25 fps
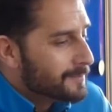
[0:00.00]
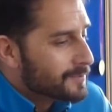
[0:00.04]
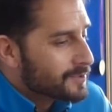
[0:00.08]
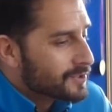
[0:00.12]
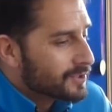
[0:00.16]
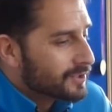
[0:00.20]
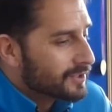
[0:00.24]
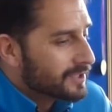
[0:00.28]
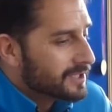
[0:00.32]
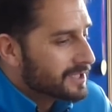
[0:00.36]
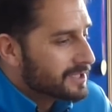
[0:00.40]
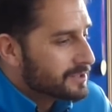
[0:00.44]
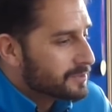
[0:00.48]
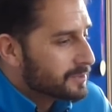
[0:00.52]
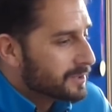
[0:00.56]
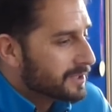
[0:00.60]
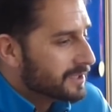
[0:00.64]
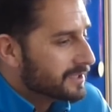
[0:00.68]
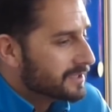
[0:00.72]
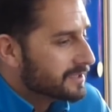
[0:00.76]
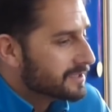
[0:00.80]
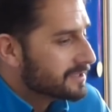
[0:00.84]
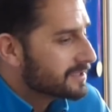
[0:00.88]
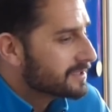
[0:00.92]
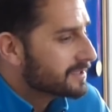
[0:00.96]
So he's with
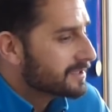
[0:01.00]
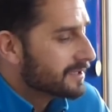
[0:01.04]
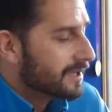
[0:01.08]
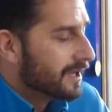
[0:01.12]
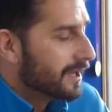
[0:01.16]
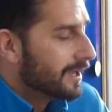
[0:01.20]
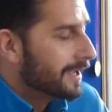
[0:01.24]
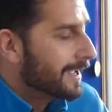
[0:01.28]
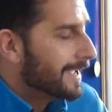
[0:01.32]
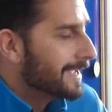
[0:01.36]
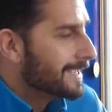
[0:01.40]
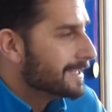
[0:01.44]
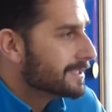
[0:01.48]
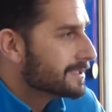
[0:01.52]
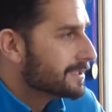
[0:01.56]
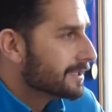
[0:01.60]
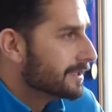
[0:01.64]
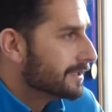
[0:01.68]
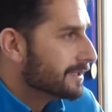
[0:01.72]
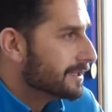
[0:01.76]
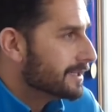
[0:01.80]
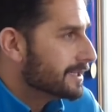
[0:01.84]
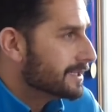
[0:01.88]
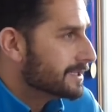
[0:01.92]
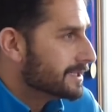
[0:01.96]
us 8
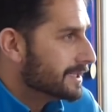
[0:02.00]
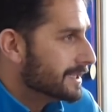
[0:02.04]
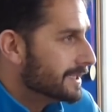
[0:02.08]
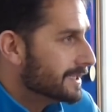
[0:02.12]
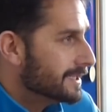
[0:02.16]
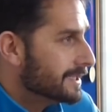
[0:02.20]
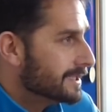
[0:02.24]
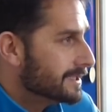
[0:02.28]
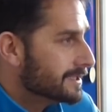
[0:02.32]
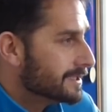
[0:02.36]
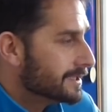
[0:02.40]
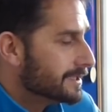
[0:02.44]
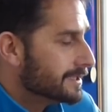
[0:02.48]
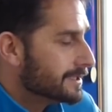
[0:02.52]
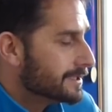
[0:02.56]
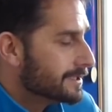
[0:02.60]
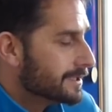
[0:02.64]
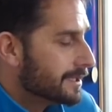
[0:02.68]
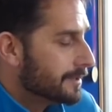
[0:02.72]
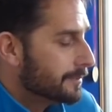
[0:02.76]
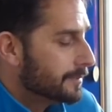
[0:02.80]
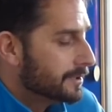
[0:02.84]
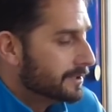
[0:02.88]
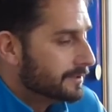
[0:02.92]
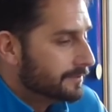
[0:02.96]
Sundays leading into the
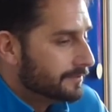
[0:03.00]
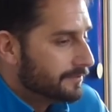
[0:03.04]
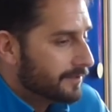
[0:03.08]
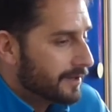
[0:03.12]
summer.